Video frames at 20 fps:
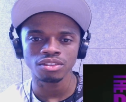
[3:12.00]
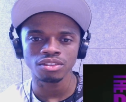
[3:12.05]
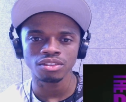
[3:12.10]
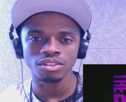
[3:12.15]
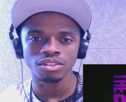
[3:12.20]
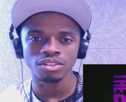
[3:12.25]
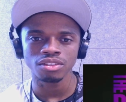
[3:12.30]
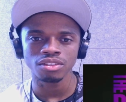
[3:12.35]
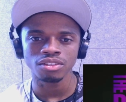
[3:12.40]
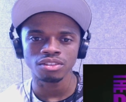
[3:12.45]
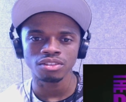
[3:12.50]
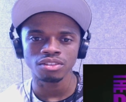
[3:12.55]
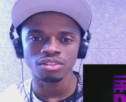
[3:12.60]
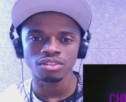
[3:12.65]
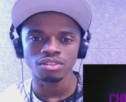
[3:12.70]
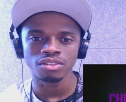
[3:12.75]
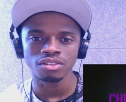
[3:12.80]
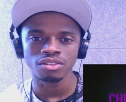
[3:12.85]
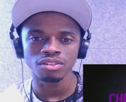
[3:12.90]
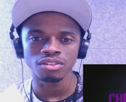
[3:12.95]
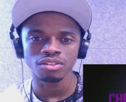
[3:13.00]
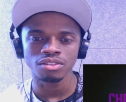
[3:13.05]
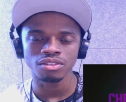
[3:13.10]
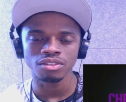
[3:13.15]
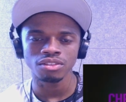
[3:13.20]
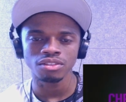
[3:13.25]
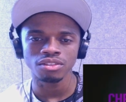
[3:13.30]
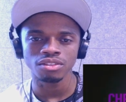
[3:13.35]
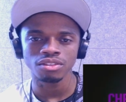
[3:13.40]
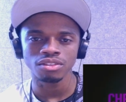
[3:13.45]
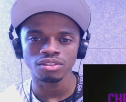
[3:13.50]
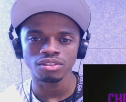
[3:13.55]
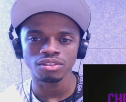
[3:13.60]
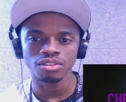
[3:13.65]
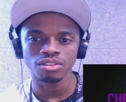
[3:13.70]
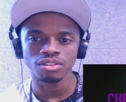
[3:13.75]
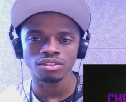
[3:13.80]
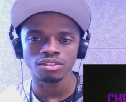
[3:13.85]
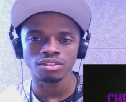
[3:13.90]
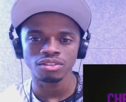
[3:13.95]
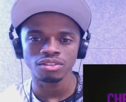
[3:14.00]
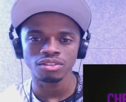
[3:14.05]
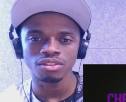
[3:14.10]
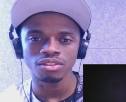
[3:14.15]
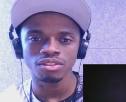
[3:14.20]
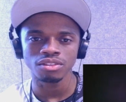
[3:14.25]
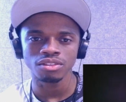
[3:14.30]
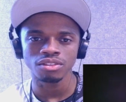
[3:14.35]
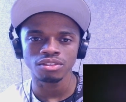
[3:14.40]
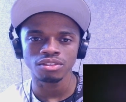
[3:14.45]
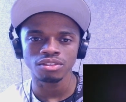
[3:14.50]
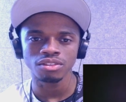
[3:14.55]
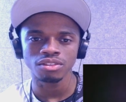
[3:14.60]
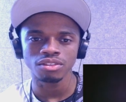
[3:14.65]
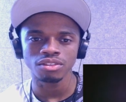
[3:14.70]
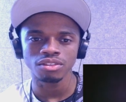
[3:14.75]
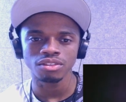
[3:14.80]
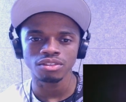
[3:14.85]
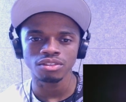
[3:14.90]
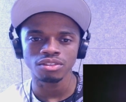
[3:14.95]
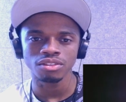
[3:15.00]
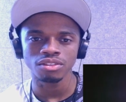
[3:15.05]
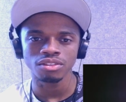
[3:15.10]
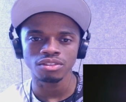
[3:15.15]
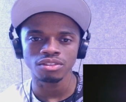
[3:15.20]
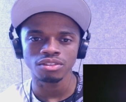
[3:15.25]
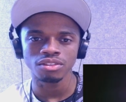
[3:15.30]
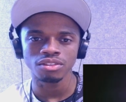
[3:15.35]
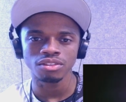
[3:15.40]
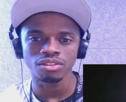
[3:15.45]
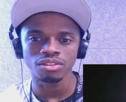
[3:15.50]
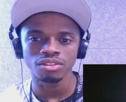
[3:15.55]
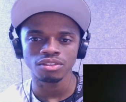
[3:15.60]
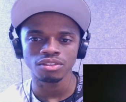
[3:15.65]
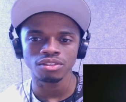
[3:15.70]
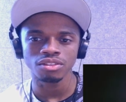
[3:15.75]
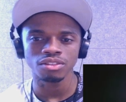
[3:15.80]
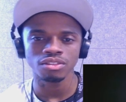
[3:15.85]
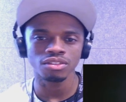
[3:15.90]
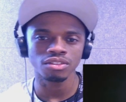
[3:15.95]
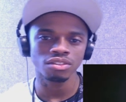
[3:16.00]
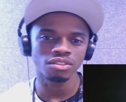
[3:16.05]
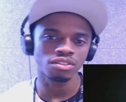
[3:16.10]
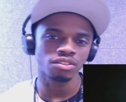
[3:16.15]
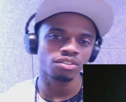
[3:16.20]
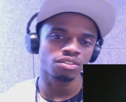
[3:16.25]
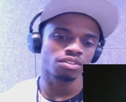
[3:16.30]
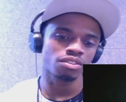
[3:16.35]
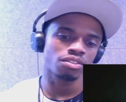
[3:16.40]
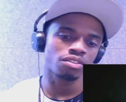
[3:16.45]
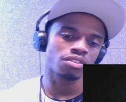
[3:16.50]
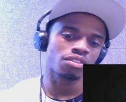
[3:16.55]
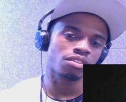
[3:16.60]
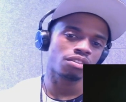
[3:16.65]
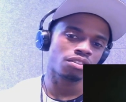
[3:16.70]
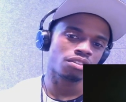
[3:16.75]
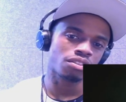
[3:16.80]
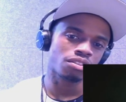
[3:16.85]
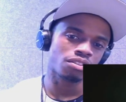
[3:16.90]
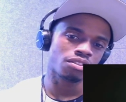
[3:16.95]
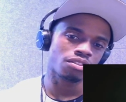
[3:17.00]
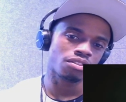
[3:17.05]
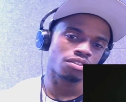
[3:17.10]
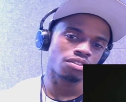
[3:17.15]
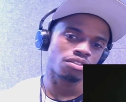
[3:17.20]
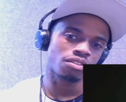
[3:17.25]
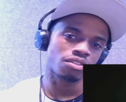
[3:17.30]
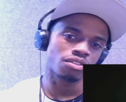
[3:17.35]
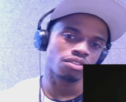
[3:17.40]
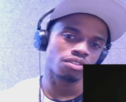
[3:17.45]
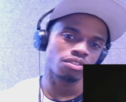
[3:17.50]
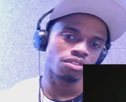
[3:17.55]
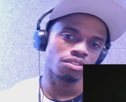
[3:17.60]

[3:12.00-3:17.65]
(silence)